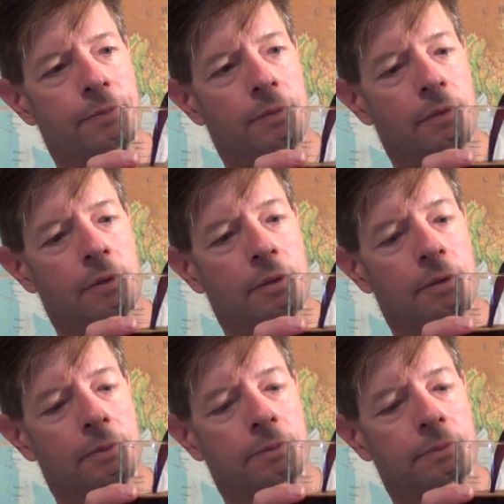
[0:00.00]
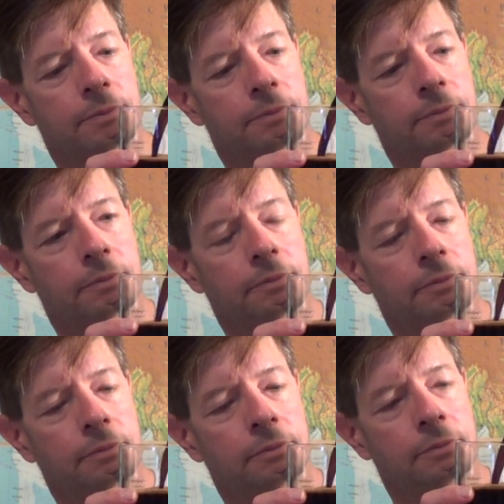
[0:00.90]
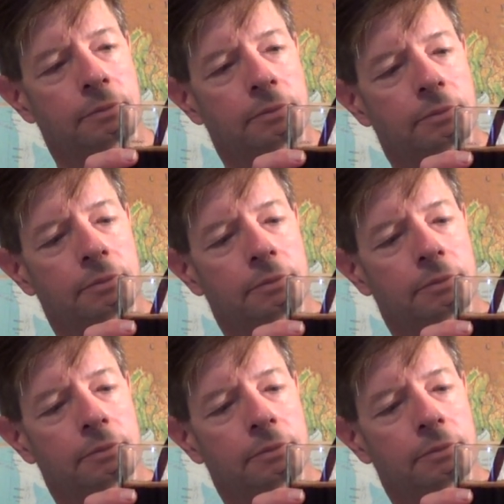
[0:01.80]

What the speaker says: (no one is talking)